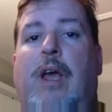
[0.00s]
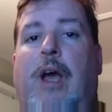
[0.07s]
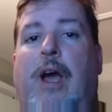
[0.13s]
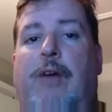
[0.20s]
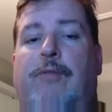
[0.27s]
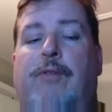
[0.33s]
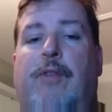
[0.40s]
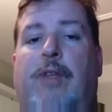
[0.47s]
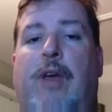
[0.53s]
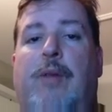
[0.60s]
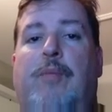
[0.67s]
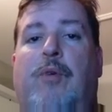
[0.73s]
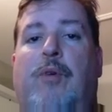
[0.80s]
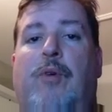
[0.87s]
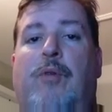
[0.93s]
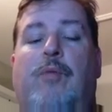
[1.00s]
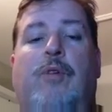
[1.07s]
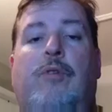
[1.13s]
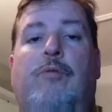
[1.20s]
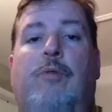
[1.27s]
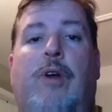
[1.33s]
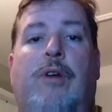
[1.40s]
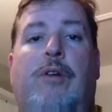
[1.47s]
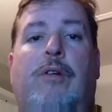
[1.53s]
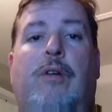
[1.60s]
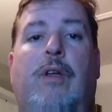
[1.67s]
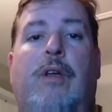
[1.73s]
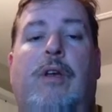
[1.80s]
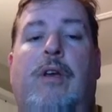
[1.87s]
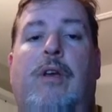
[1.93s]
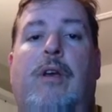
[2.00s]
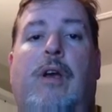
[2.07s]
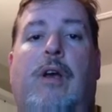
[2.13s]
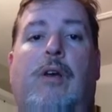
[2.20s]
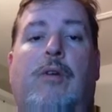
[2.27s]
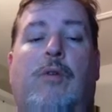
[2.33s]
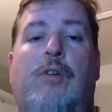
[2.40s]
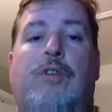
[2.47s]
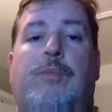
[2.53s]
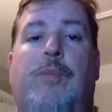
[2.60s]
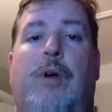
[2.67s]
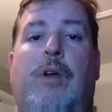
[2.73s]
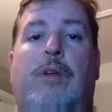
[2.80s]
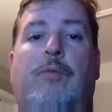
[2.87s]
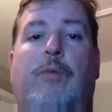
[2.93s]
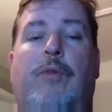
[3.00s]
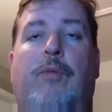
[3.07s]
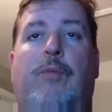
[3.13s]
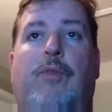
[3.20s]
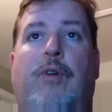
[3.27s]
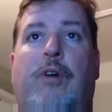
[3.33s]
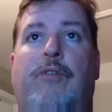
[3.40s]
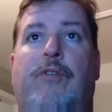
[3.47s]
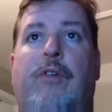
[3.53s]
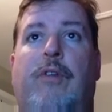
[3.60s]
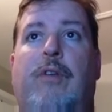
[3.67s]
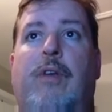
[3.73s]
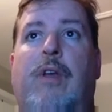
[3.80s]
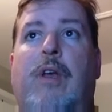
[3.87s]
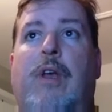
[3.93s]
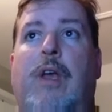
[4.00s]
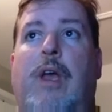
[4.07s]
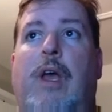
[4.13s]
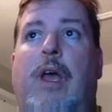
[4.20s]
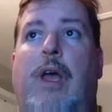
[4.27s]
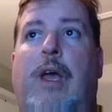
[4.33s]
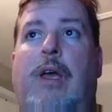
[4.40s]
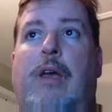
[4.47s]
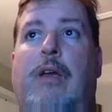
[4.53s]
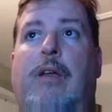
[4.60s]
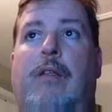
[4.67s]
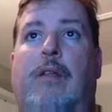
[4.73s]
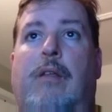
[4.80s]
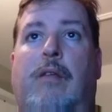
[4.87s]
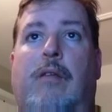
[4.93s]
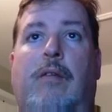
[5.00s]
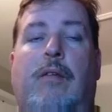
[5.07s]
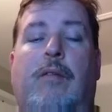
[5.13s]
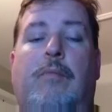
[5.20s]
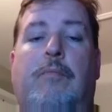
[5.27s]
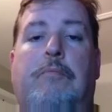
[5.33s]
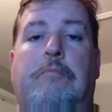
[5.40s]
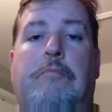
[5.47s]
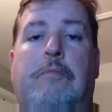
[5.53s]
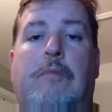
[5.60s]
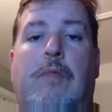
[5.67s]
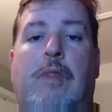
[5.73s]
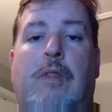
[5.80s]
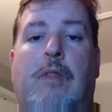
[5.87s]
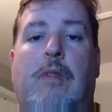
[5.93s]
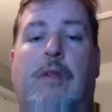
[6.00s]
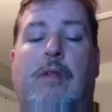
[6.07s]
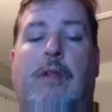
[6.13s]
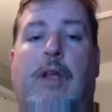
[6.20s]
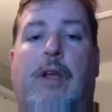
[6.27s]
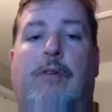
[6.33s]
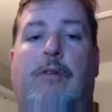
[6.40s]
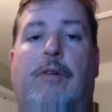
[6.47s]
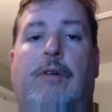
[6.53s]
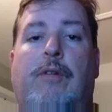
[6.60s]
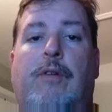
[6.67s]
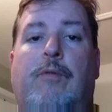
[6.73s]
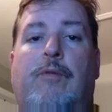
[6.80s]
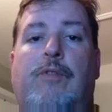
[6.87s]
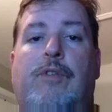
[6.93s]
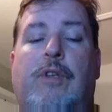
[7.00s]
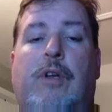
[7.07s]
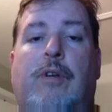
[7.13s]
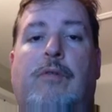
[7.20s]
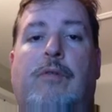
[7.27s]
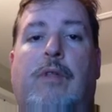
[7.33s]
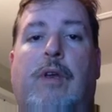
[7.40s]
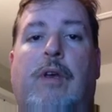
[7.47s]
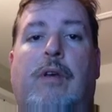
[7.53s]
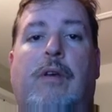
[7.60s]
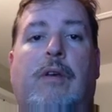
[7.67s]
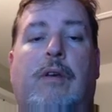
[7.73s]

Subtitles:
after that point would regularly correspond with the president. And later on, it's known that